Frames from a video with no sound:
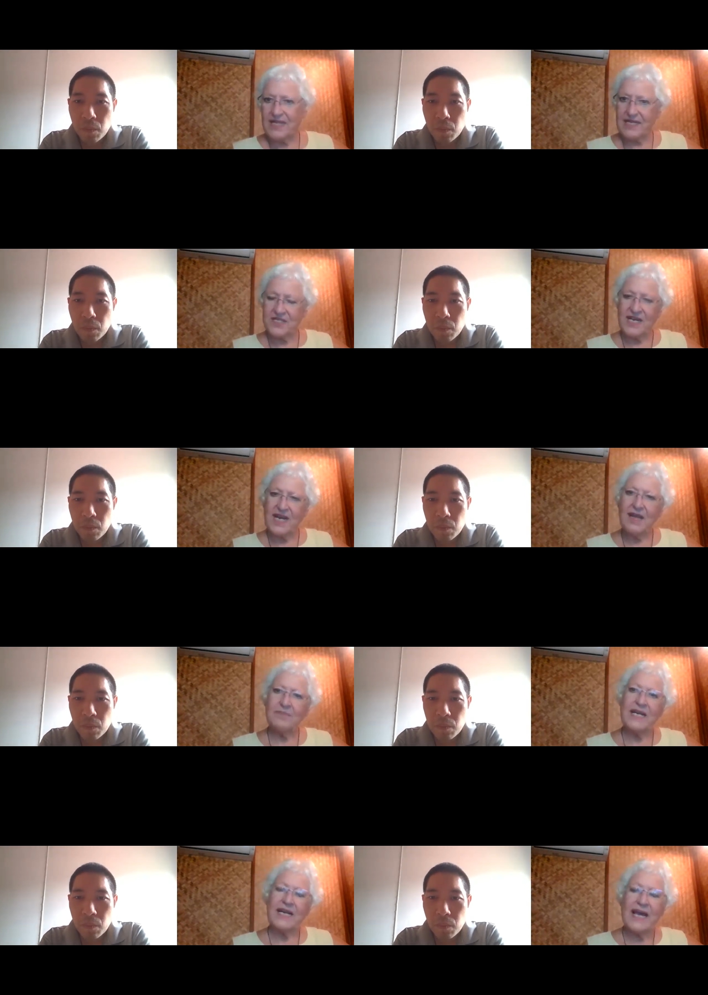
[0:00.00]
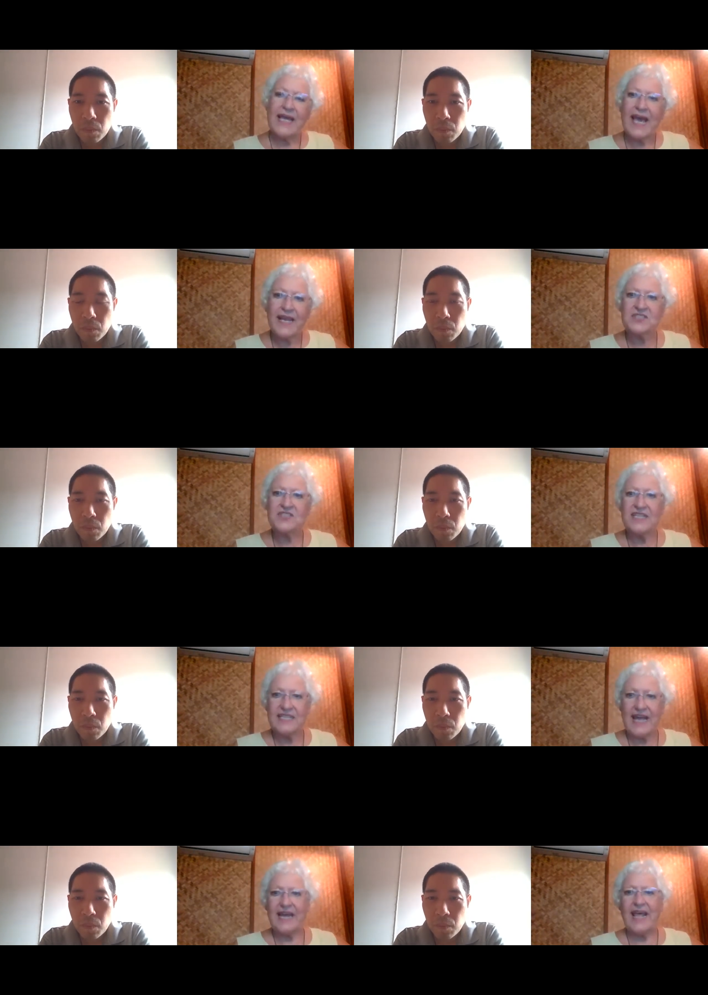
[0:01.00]
Speaker 1: at that time that I actually
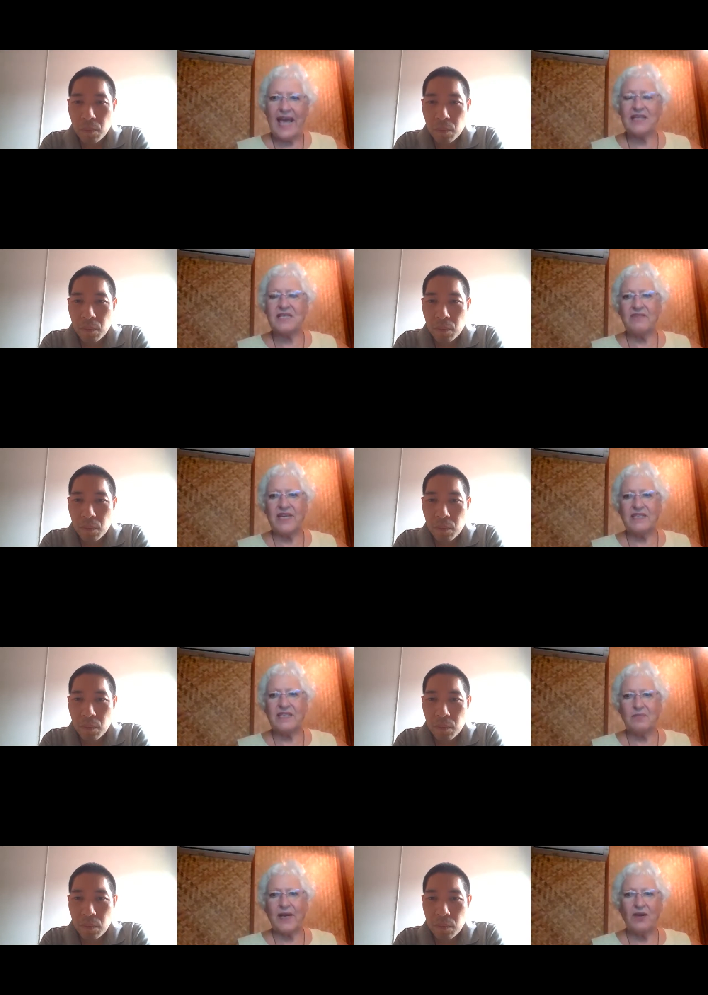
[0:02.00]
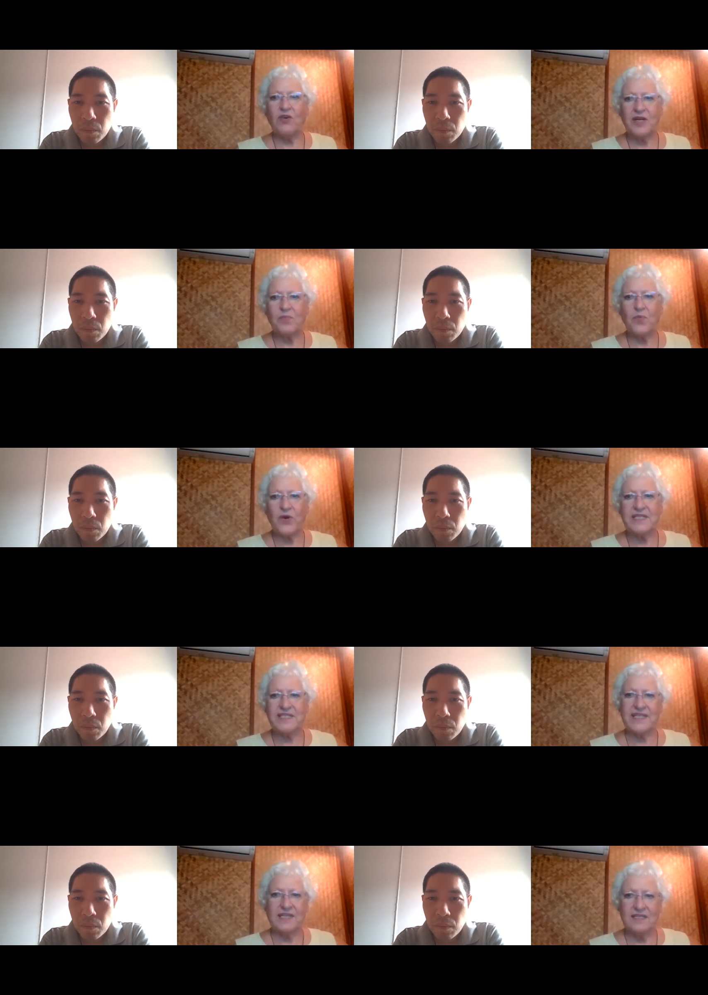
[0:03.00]
then activated my heart brain
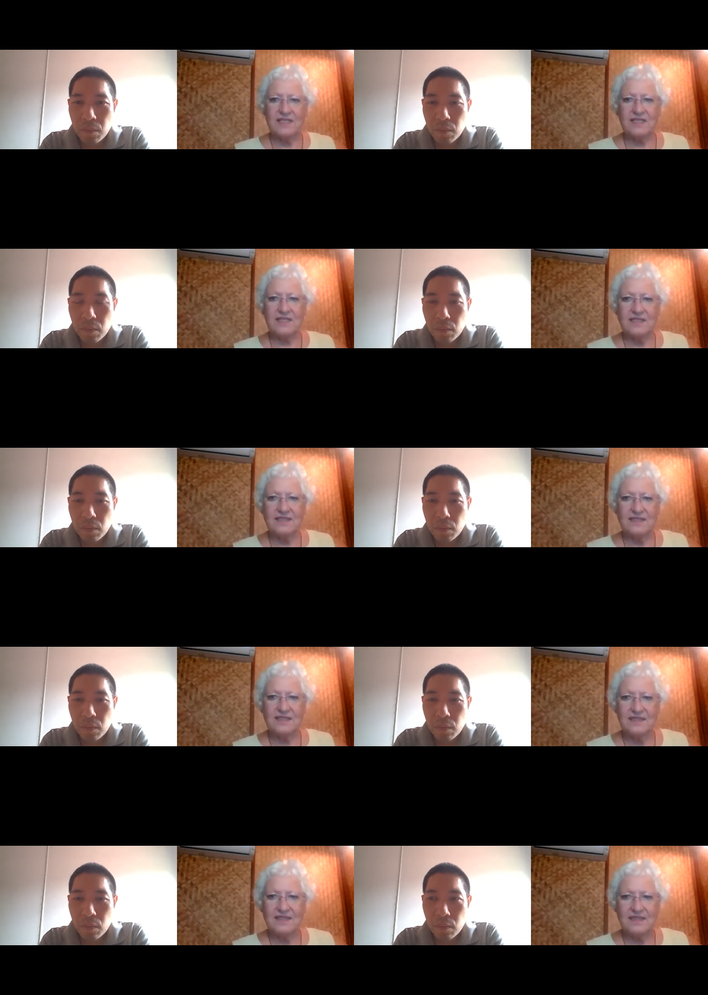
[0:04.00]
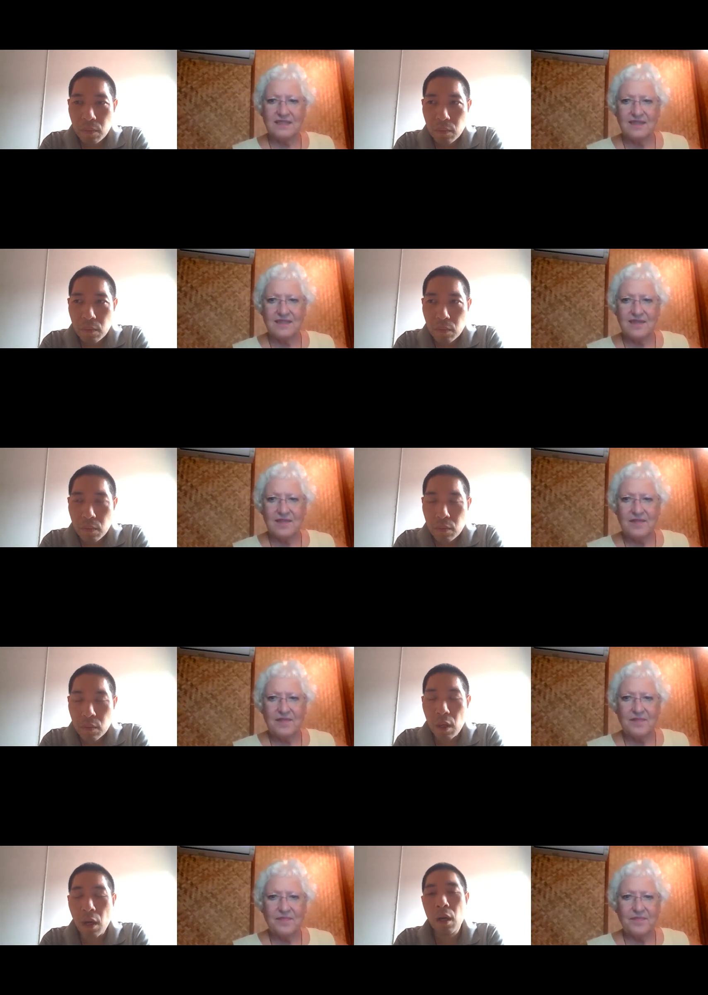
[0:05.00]
cells.
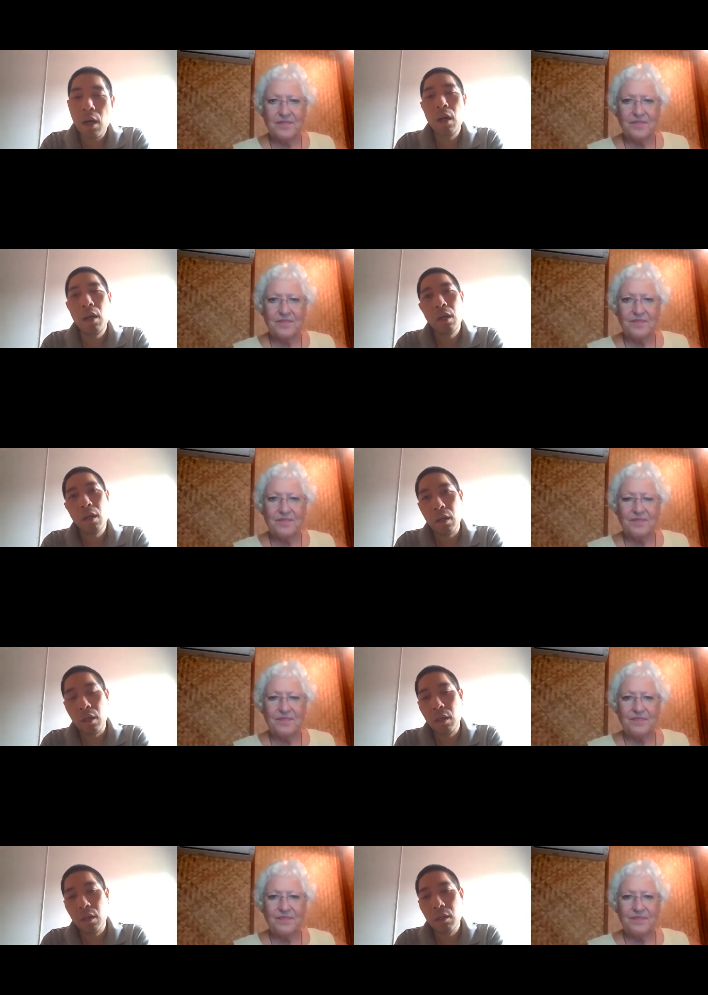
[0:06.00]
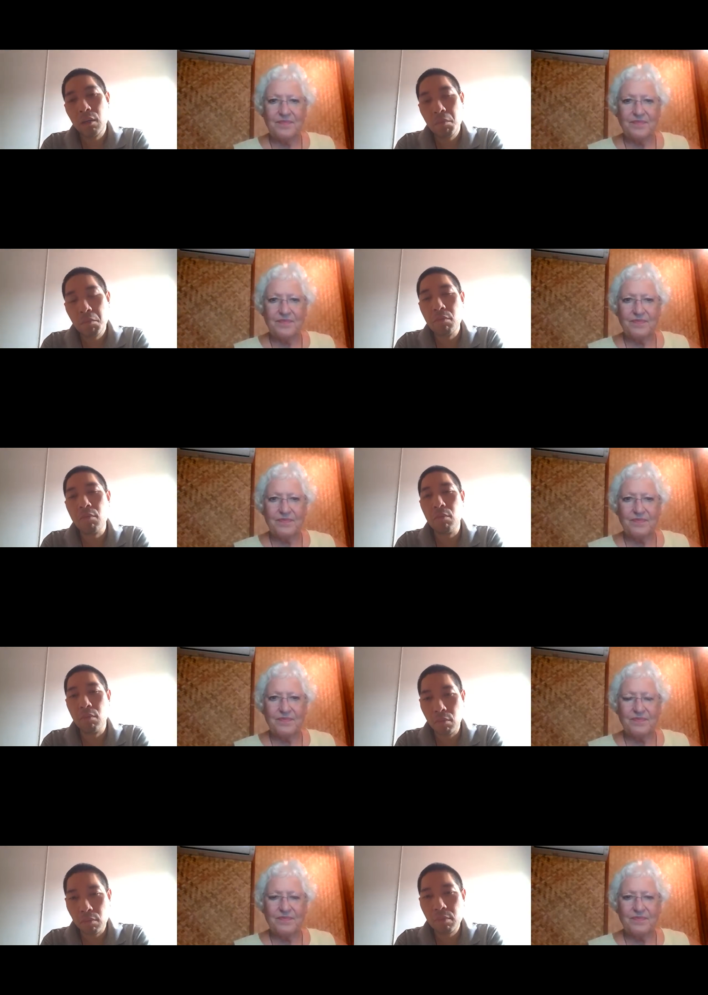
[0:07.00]
Speaker 2: Ah.
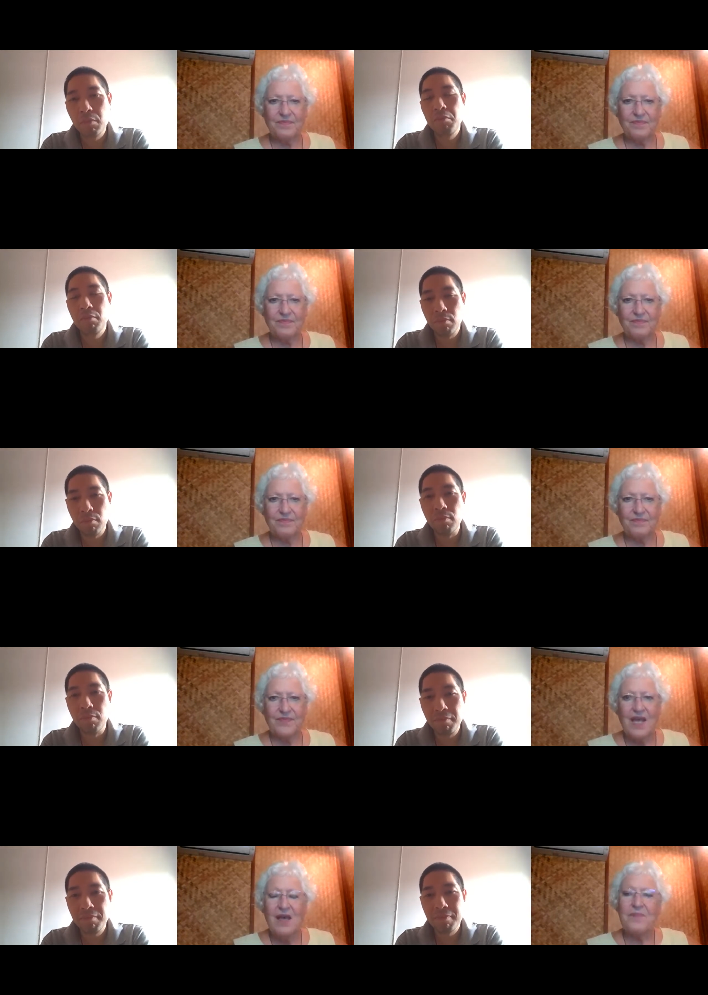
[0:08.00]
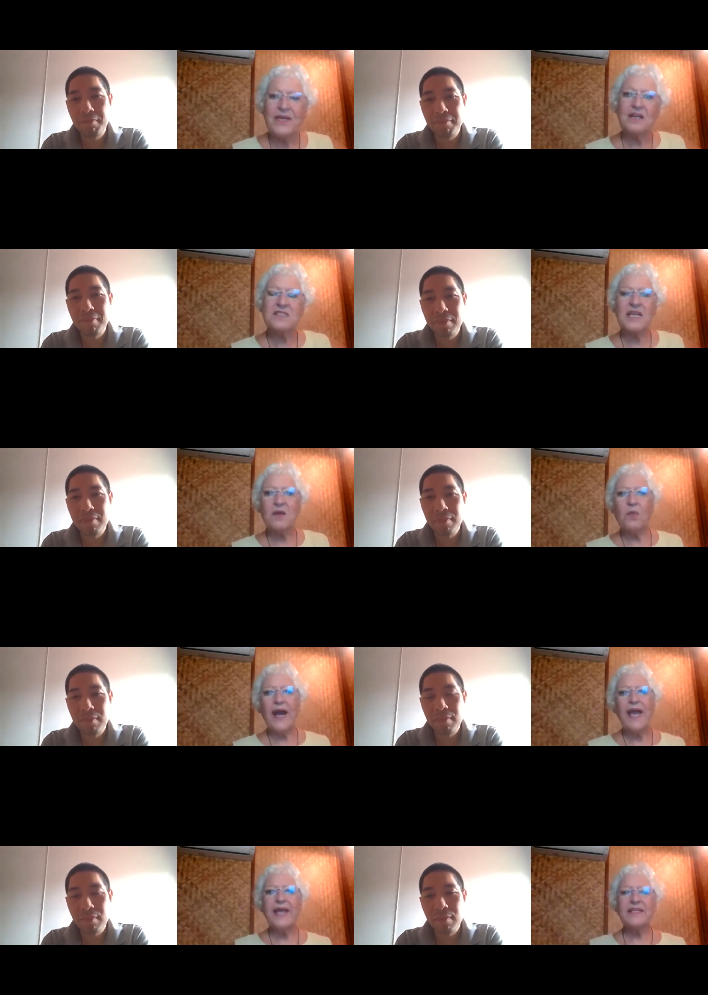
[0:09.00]
Hmm. Hmm.
Speaker 1: Because in a
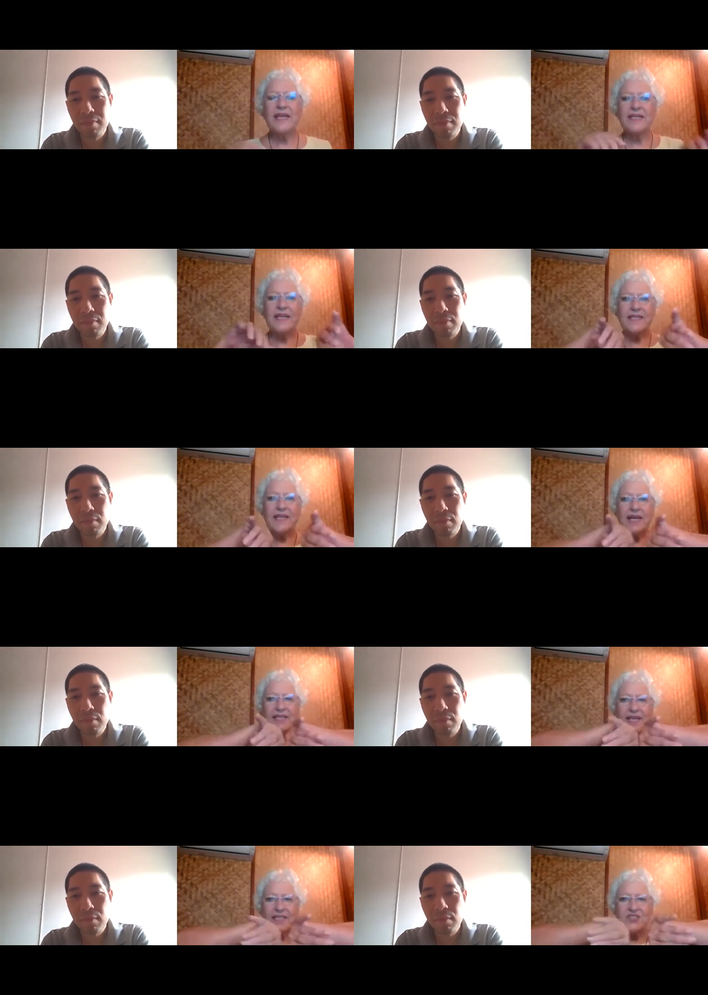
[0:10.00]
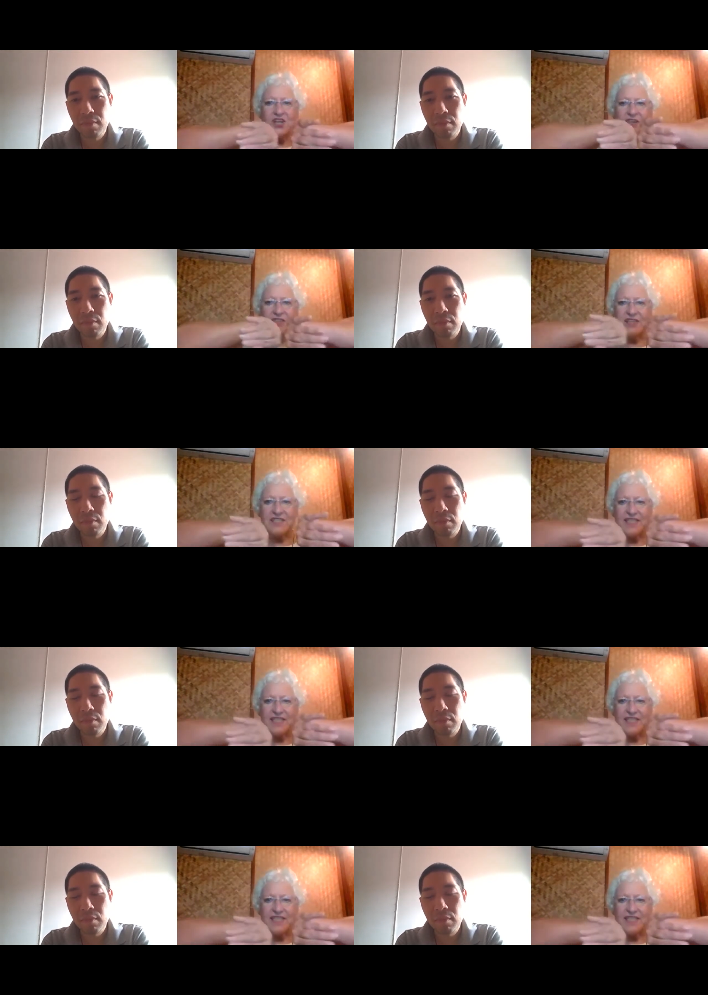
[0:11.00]
way, that that that that chakra